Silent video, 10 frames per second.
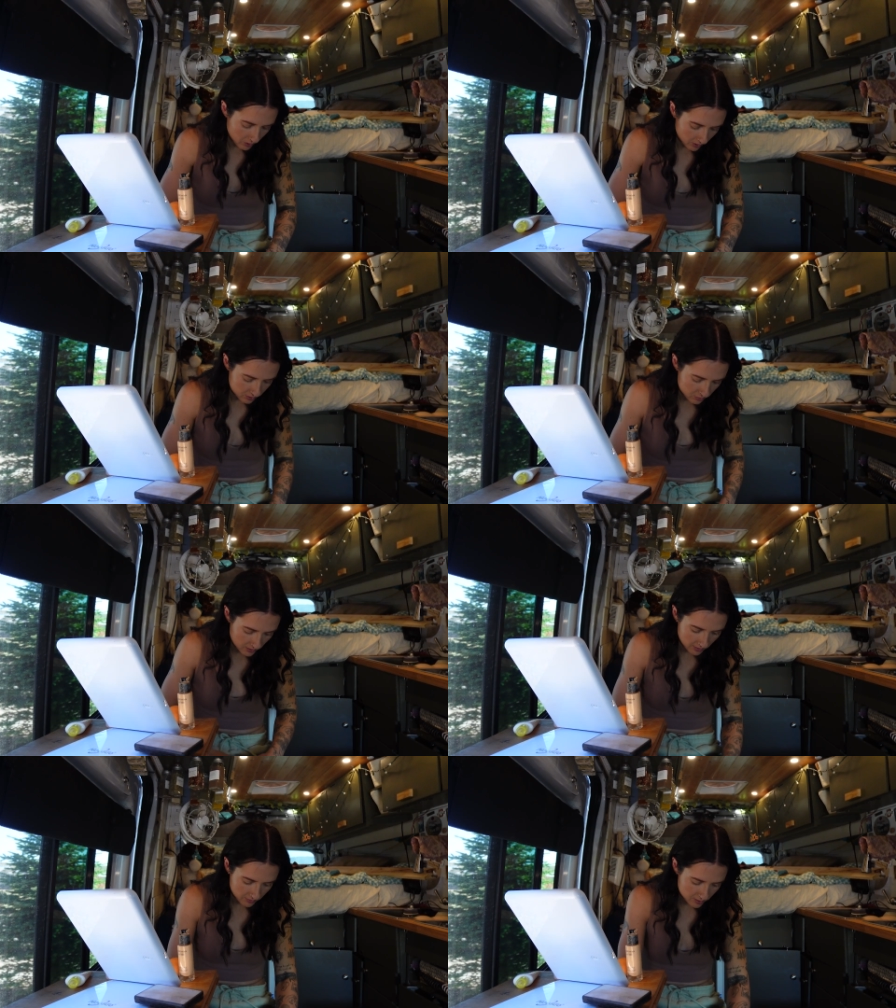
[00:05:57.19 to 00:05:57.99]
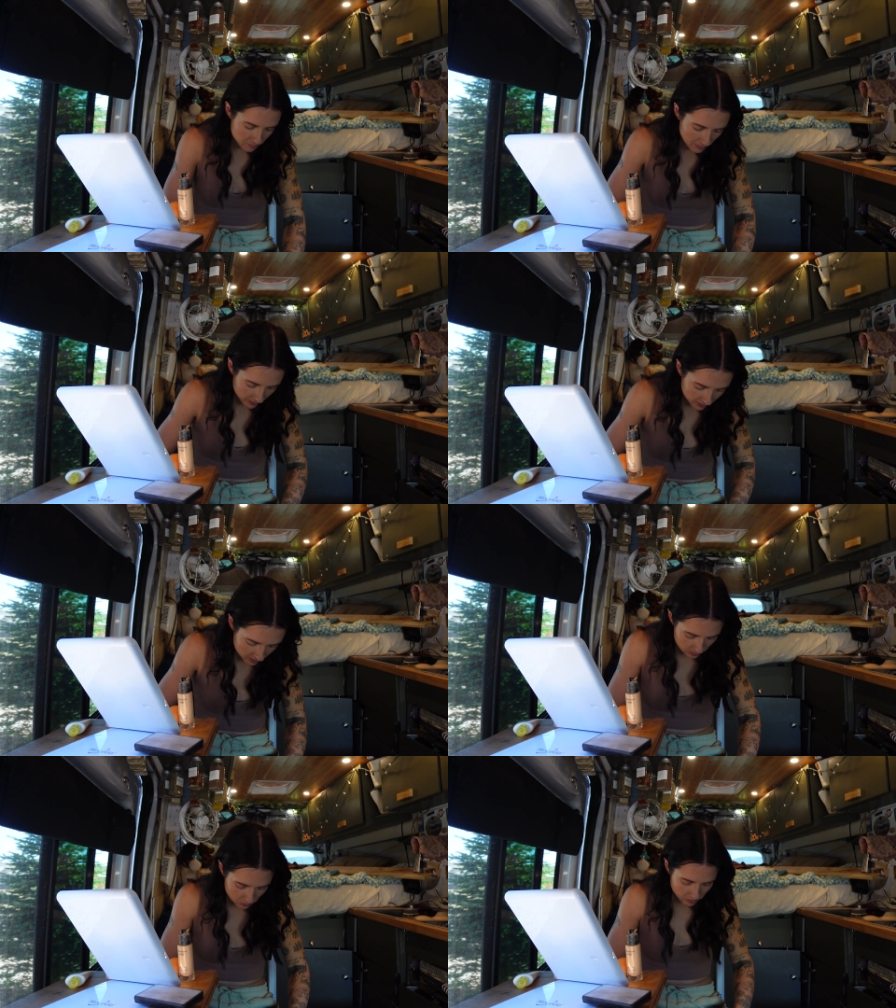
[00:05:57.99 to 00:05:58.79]
what else do we have in this bag?
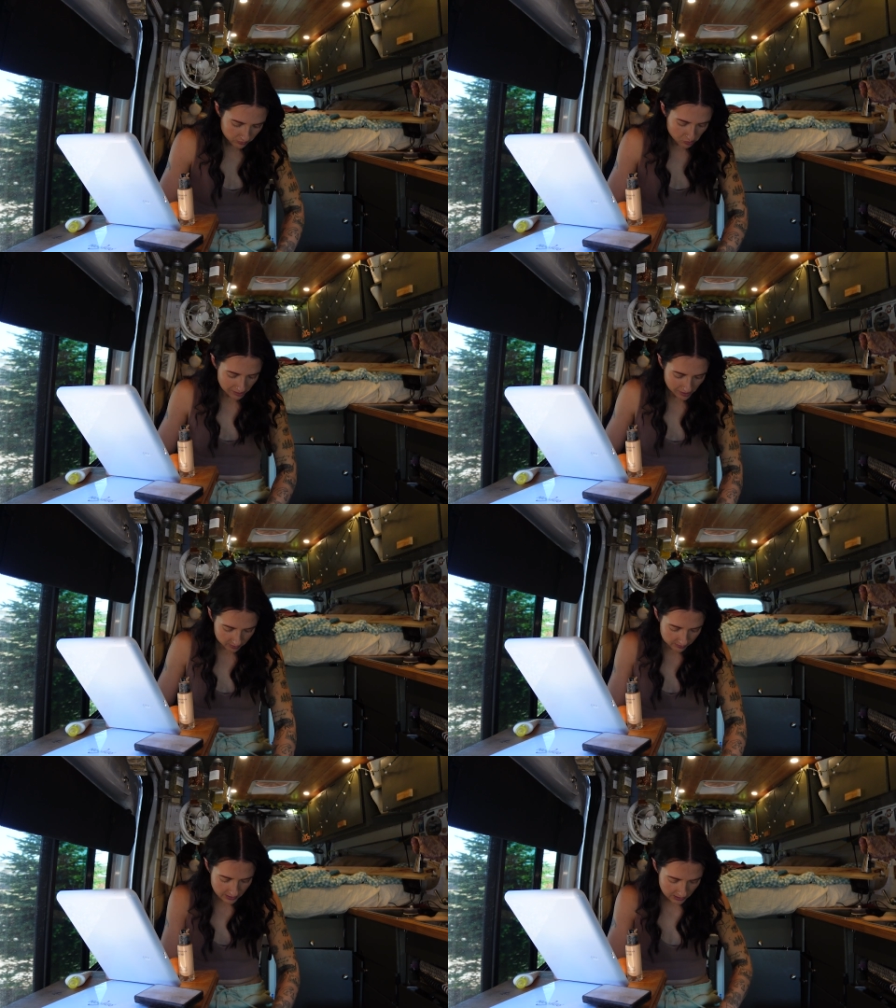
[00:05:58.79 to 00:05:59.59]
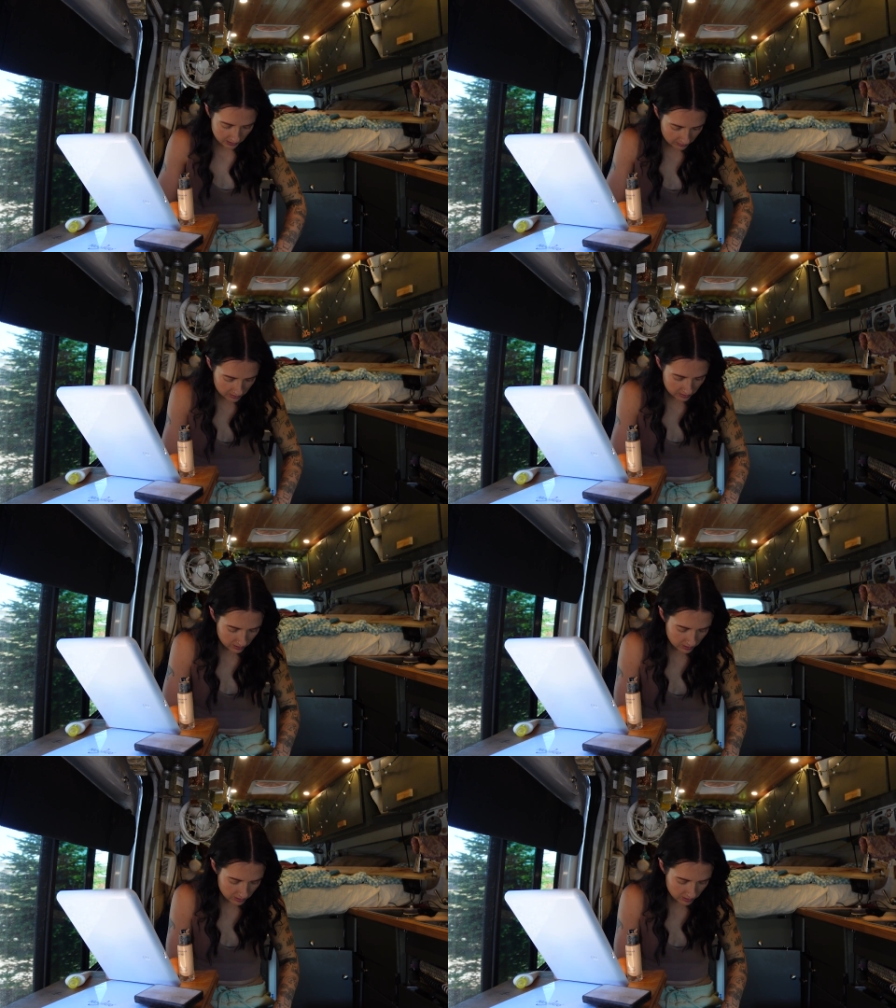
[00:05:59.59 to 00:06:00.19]
This wonderful bag of things.